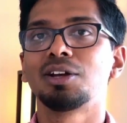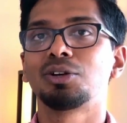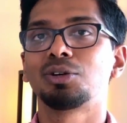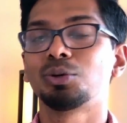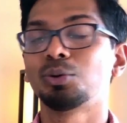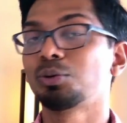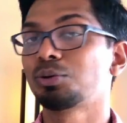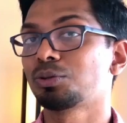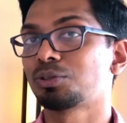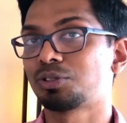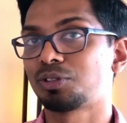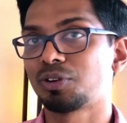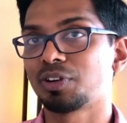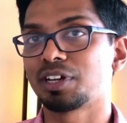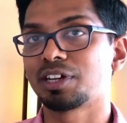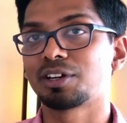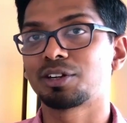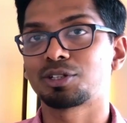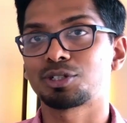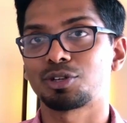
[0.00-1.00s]
Two to three
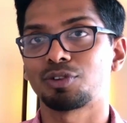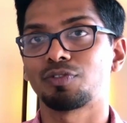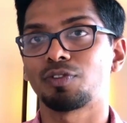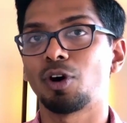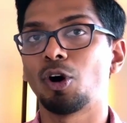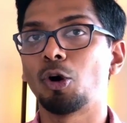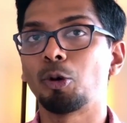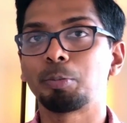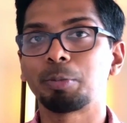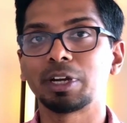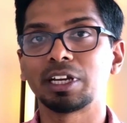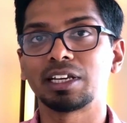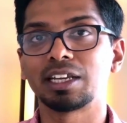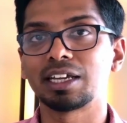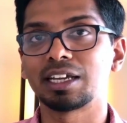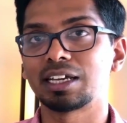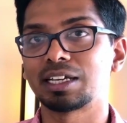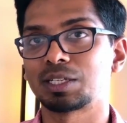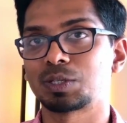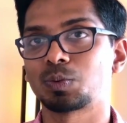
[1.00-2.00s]
years of O P
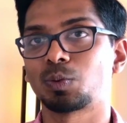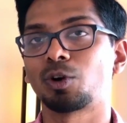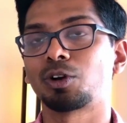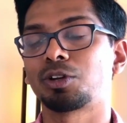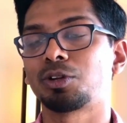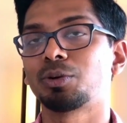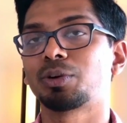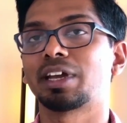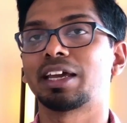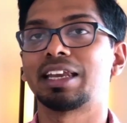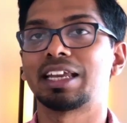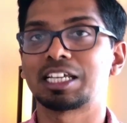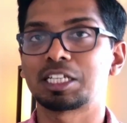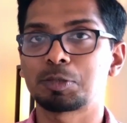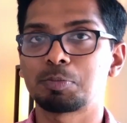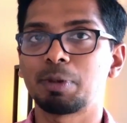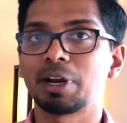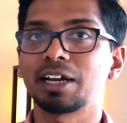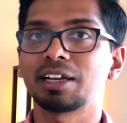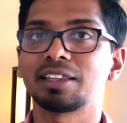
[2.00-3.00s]
T is what you can
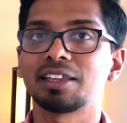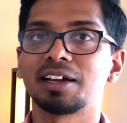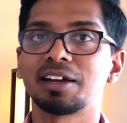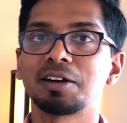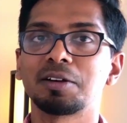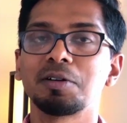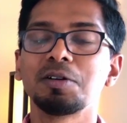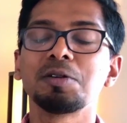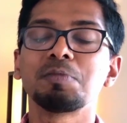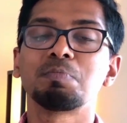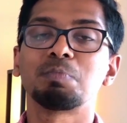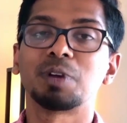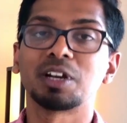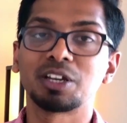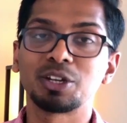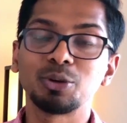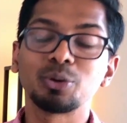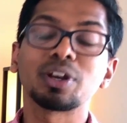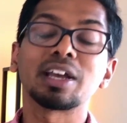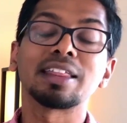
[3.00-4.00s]
expect there,
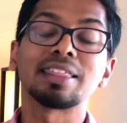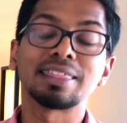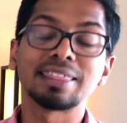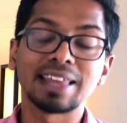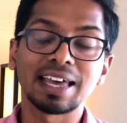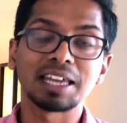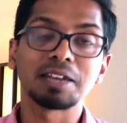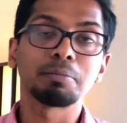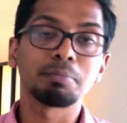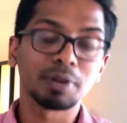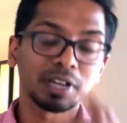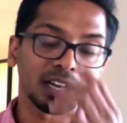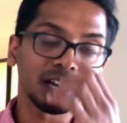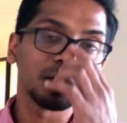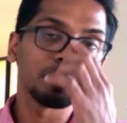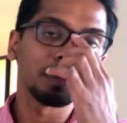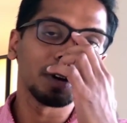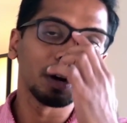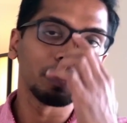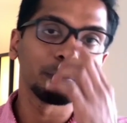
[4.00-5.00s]
but you can then
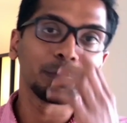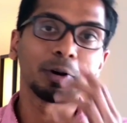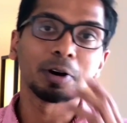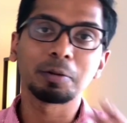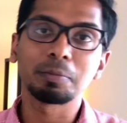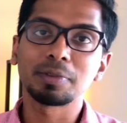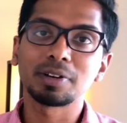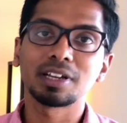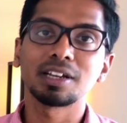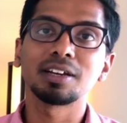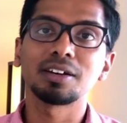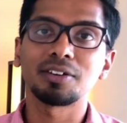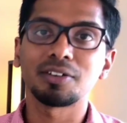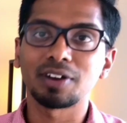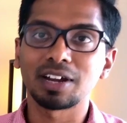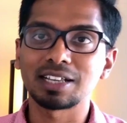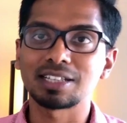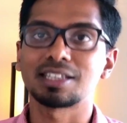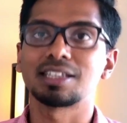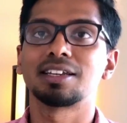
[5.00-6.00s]
become a permanent
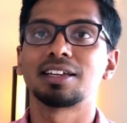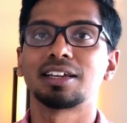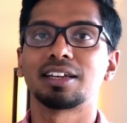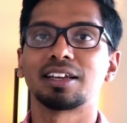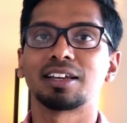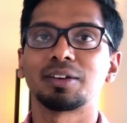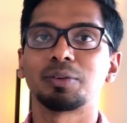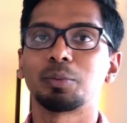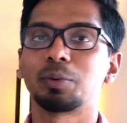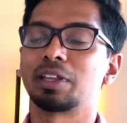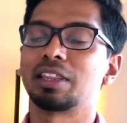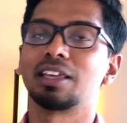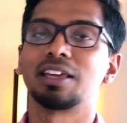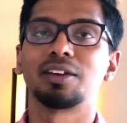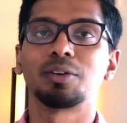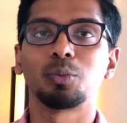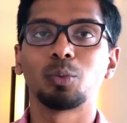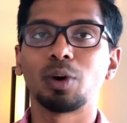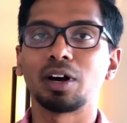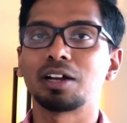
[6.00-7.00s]
resident
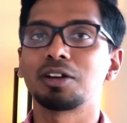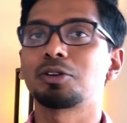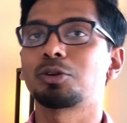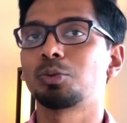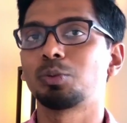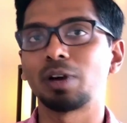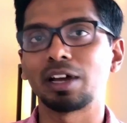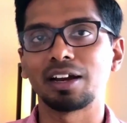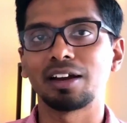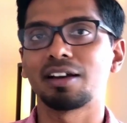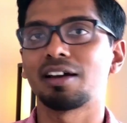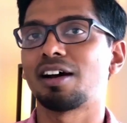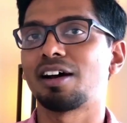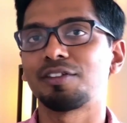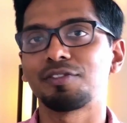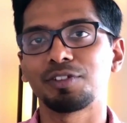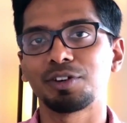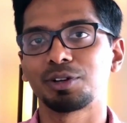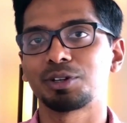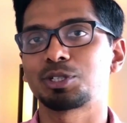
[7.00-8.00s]
within one to one and a
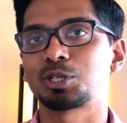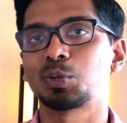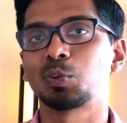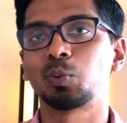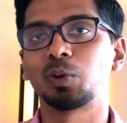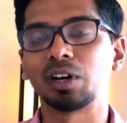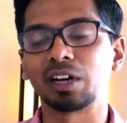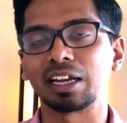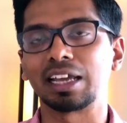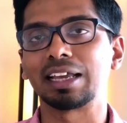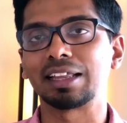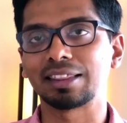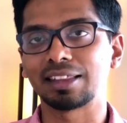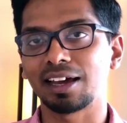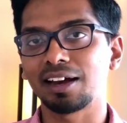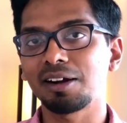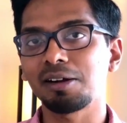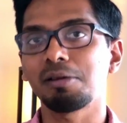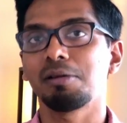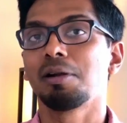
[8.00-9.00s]
half years of working
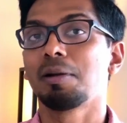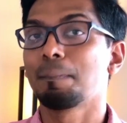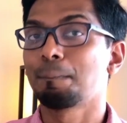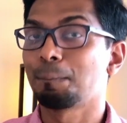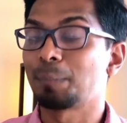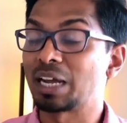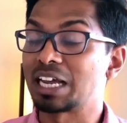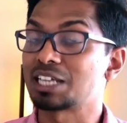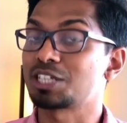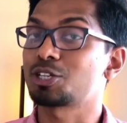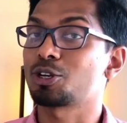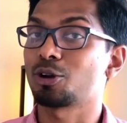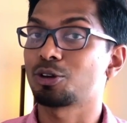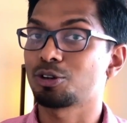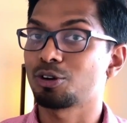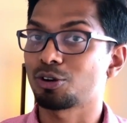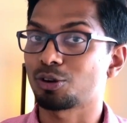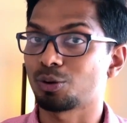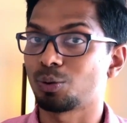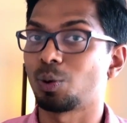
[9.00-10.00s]
there based on
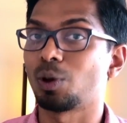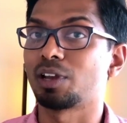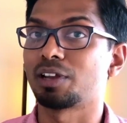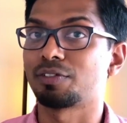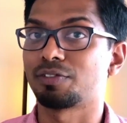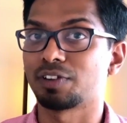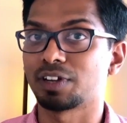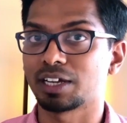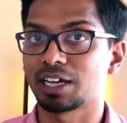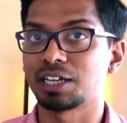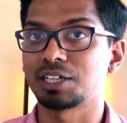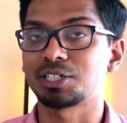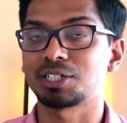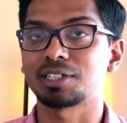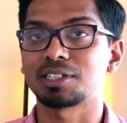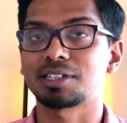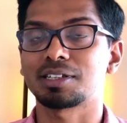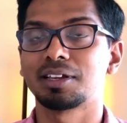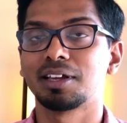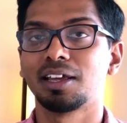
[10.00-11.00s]
your
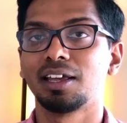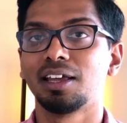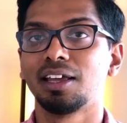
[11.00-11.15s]
qualifications.